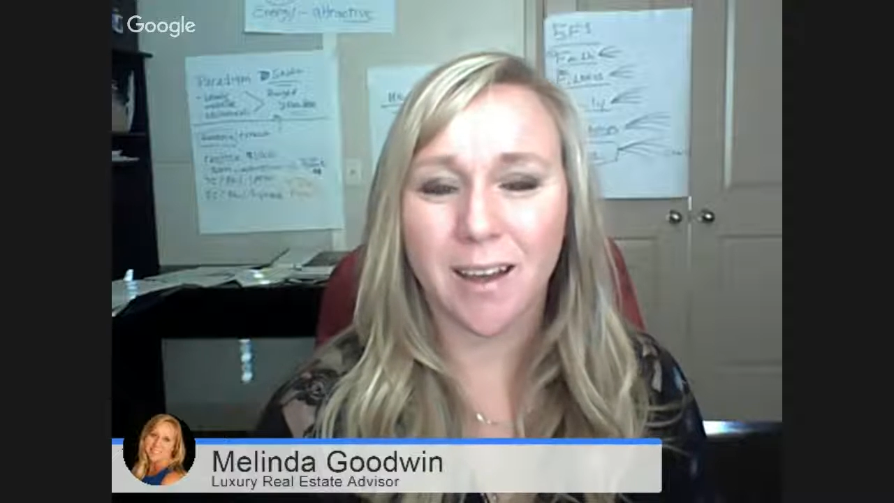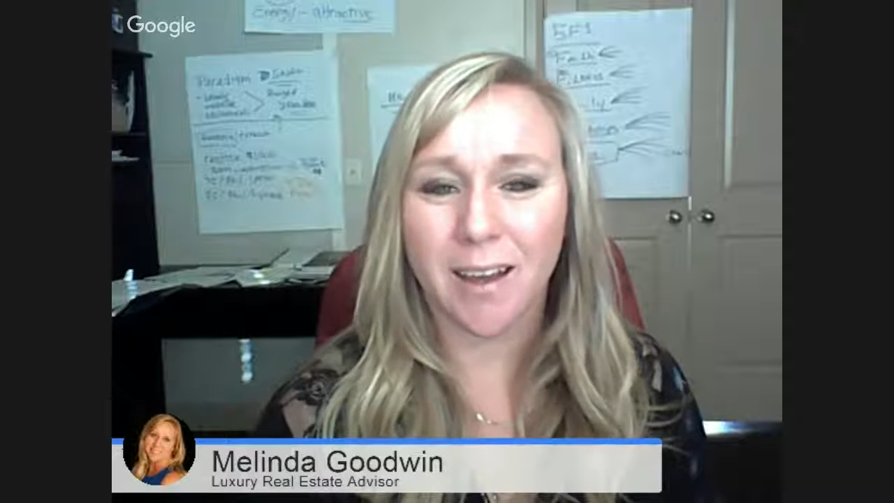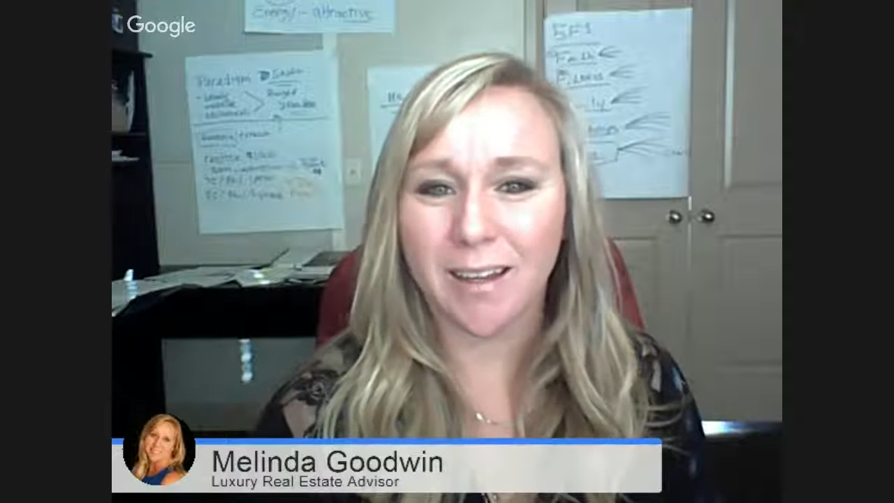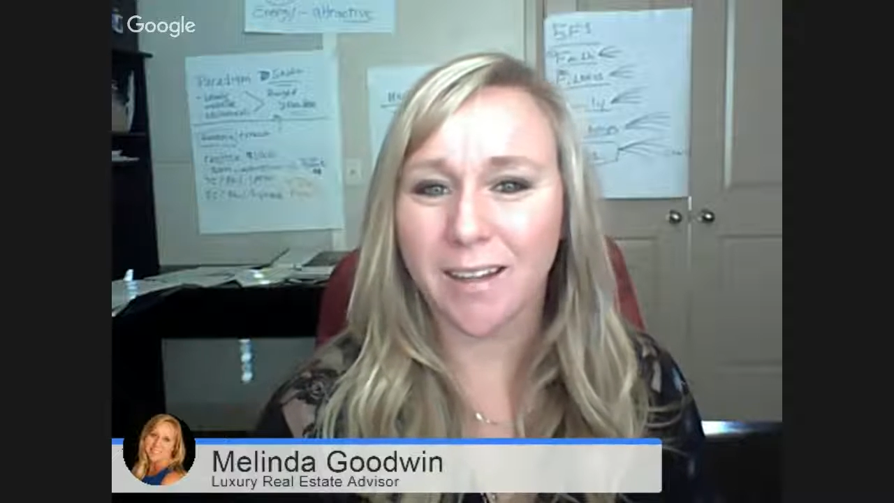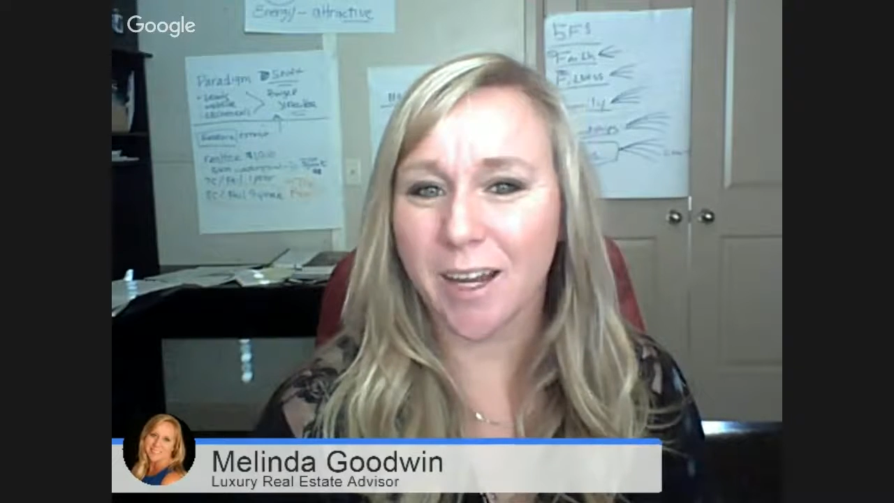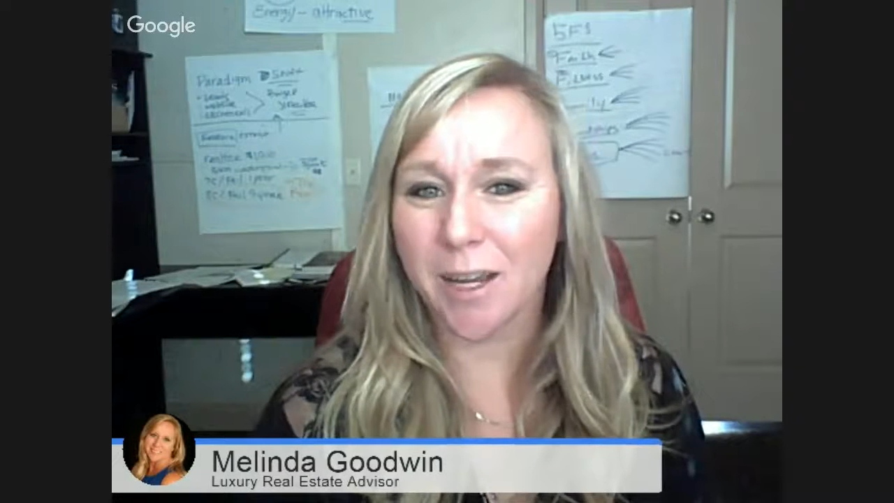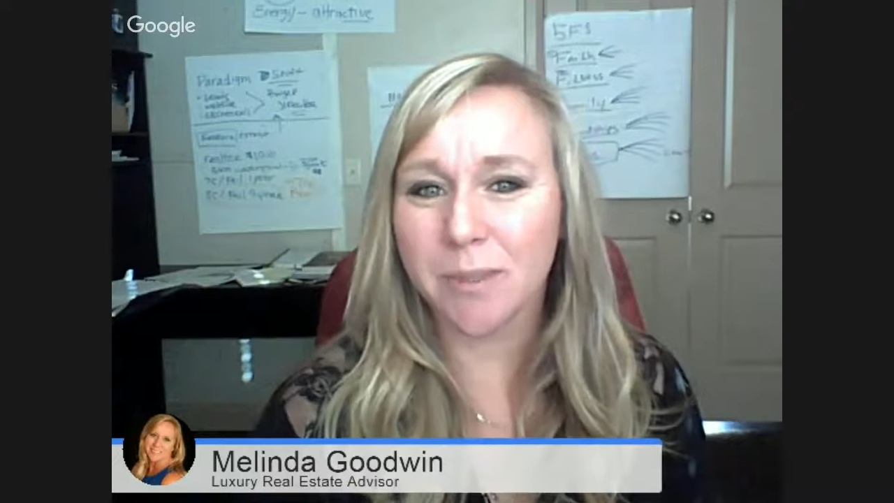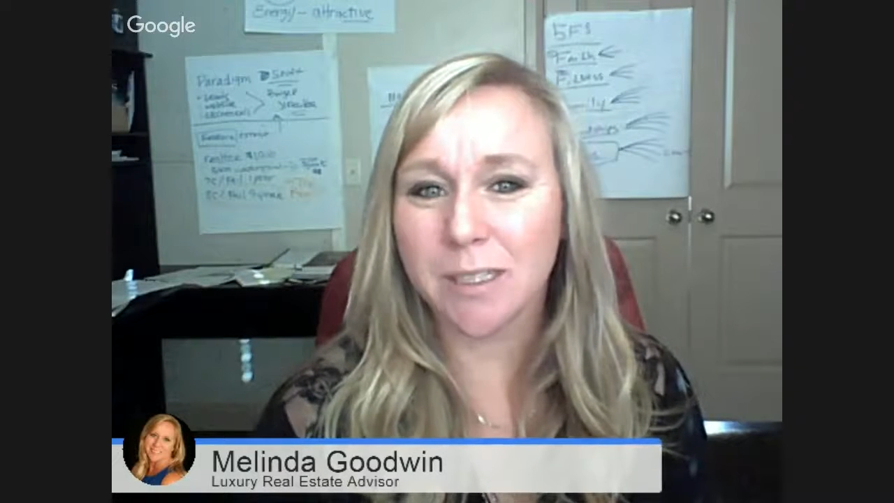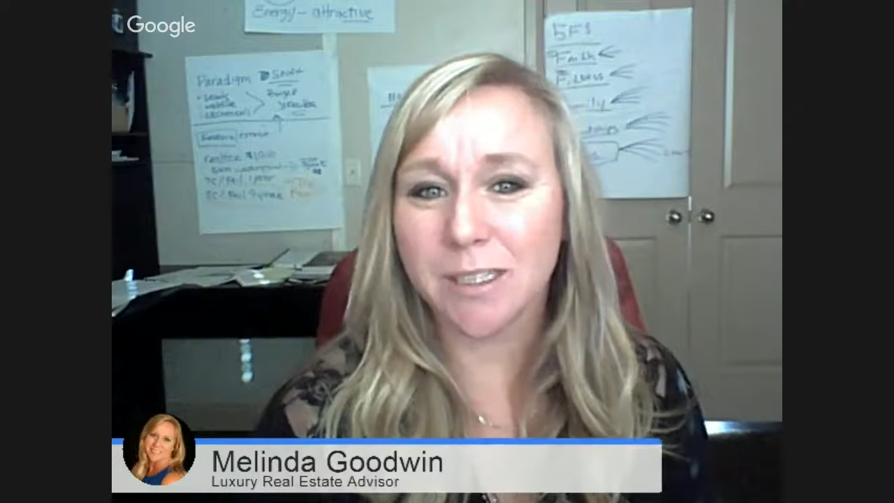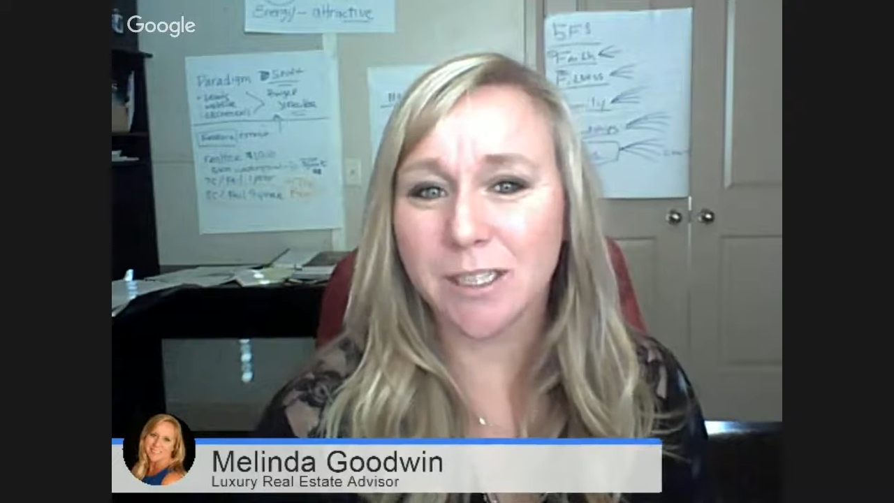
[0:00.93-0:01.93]
Hi, I'm
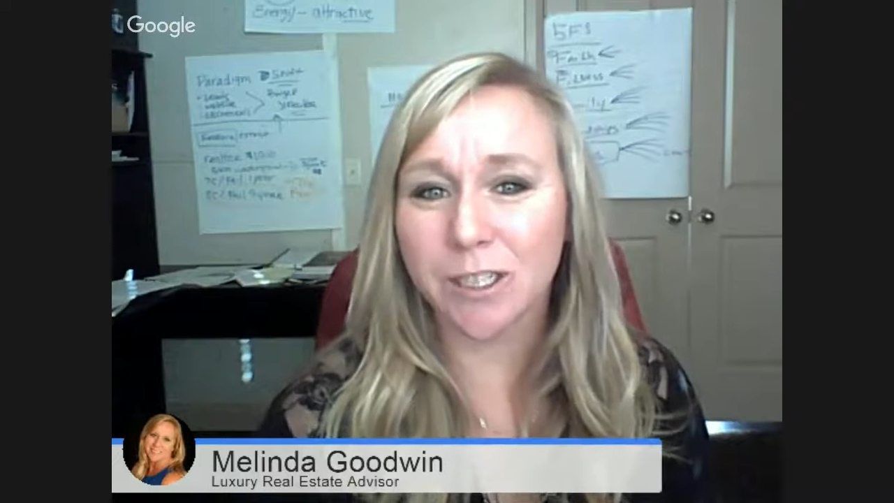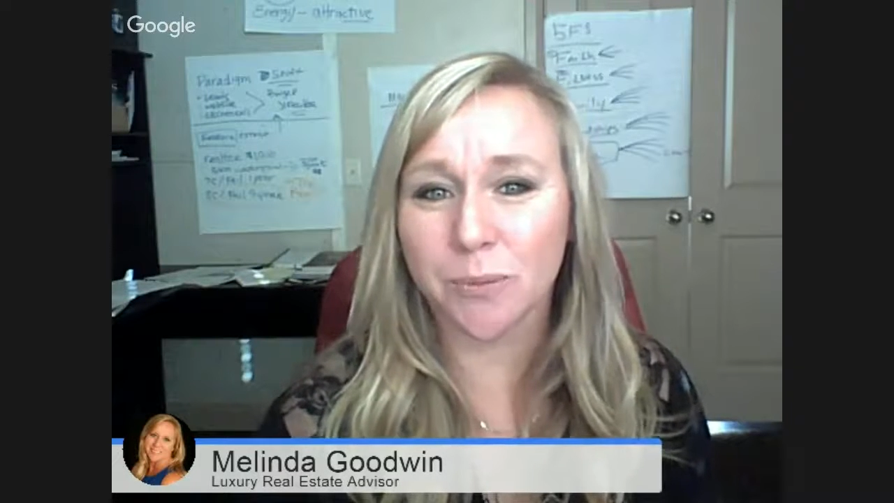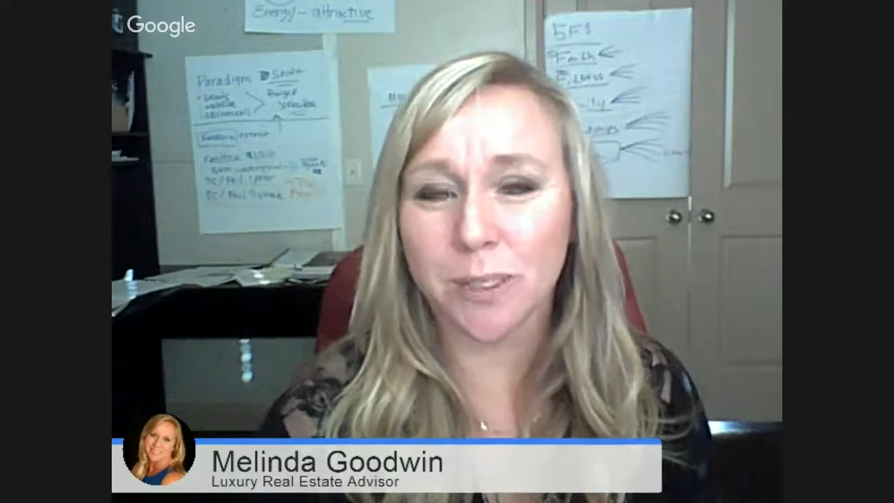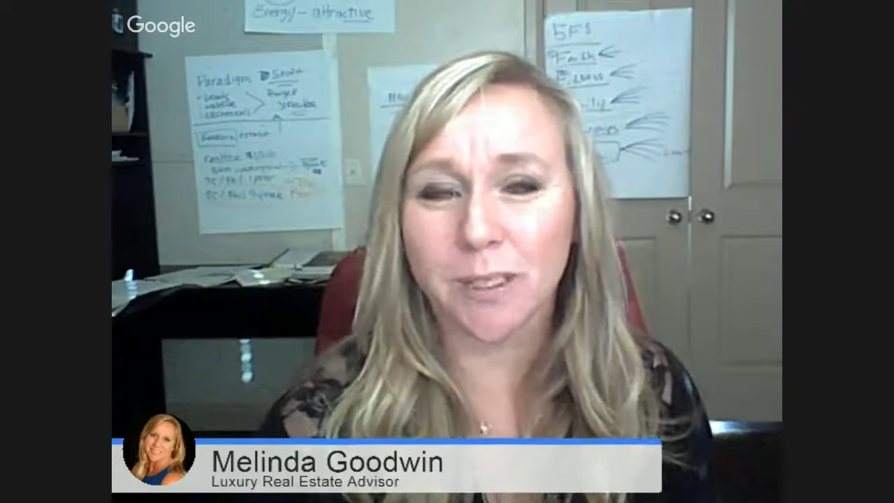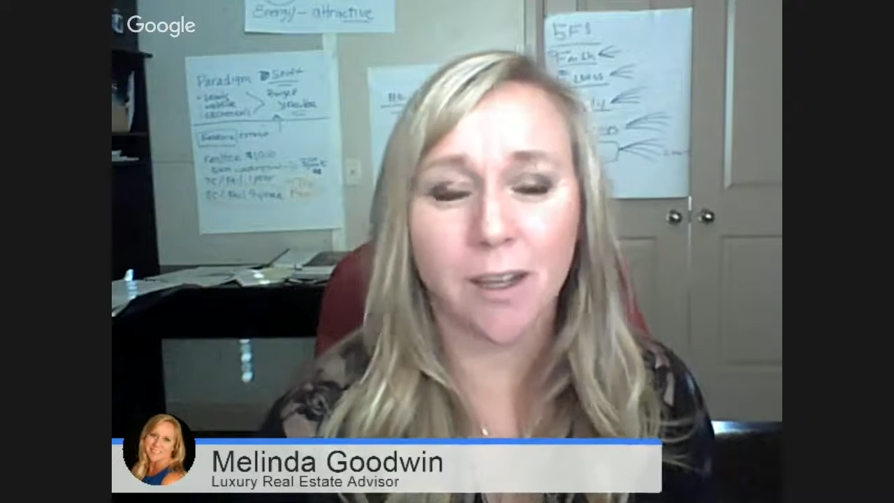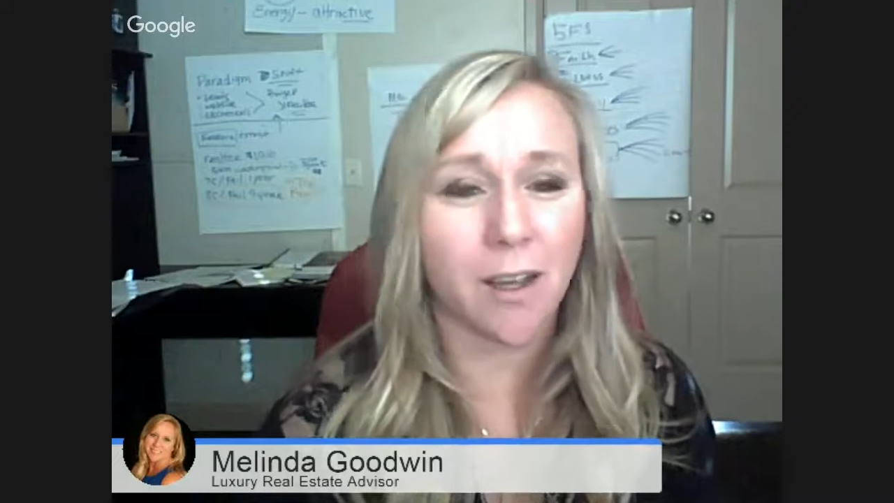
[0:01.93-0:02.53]
Melinda Goodwin.